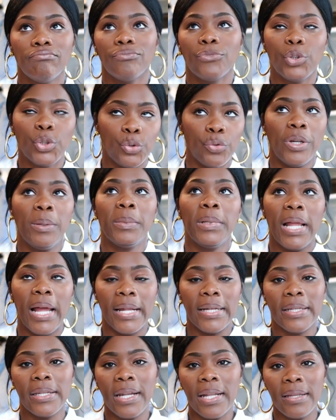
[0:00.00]

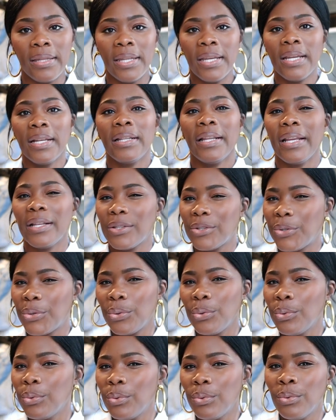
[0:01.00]
streamlined. Nothing like
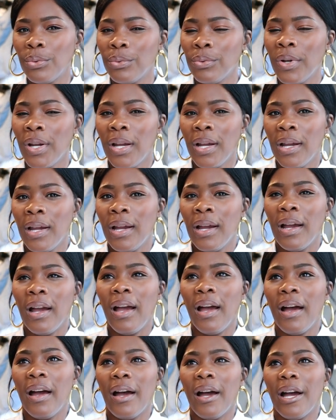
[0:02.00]
too
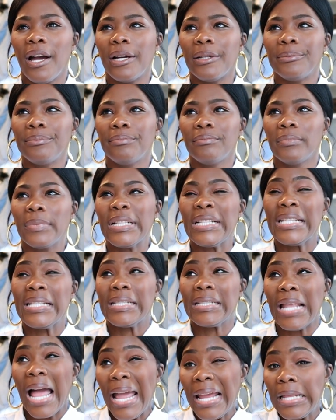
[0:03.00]
uh,
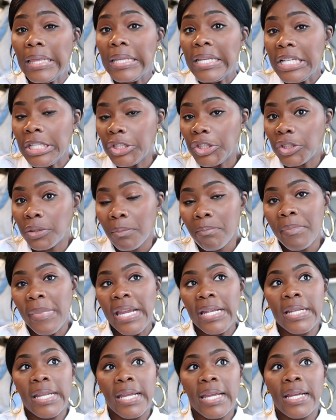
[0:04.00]
stylish,
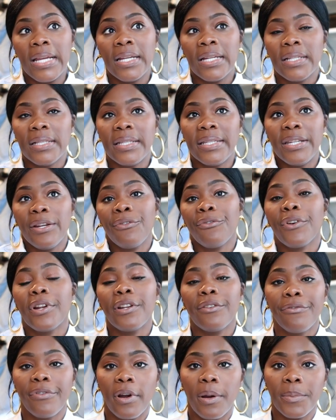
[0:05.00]
meaning
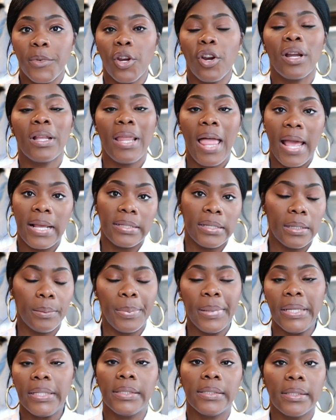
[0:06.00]
different from your classic
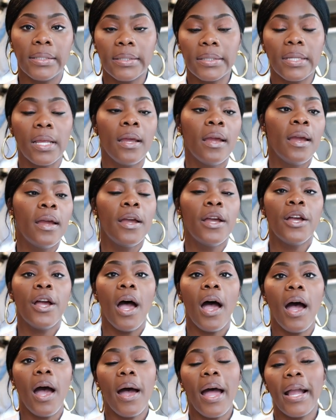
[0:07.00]
pieces.
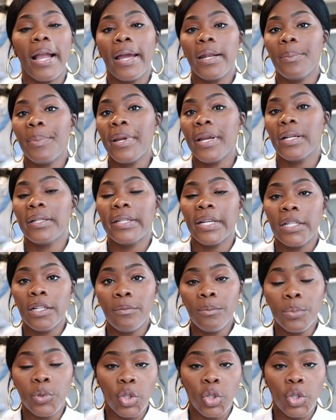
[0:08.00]
Uh, I got a pair of denim